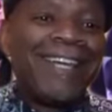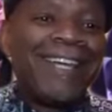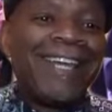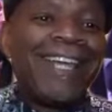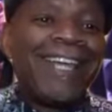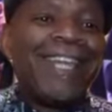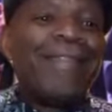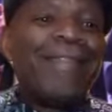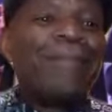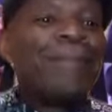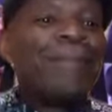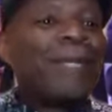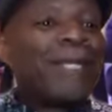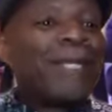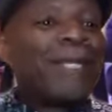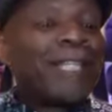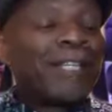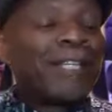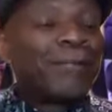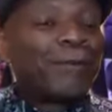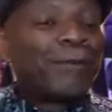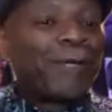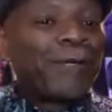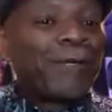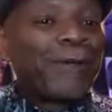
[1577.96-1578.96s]

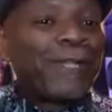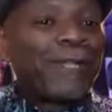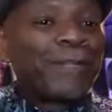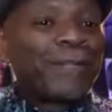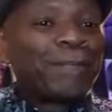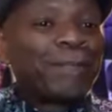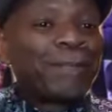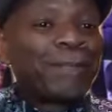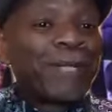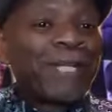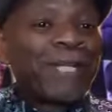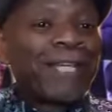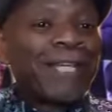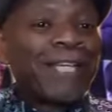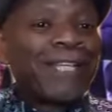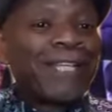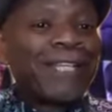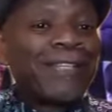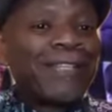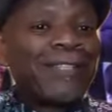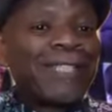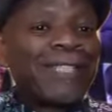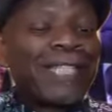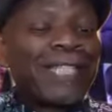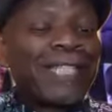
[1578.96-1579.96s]
immediate when I was bringing
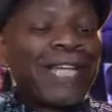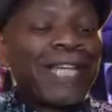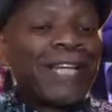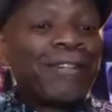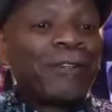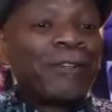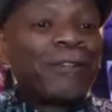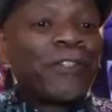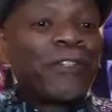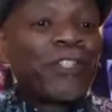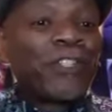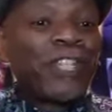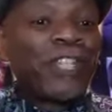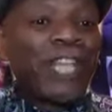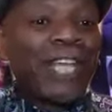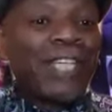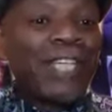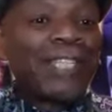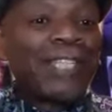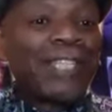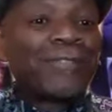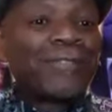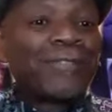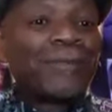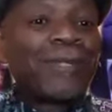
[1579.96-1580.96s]
those kind of
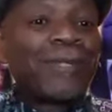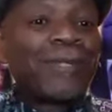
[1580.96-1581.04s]
shirts with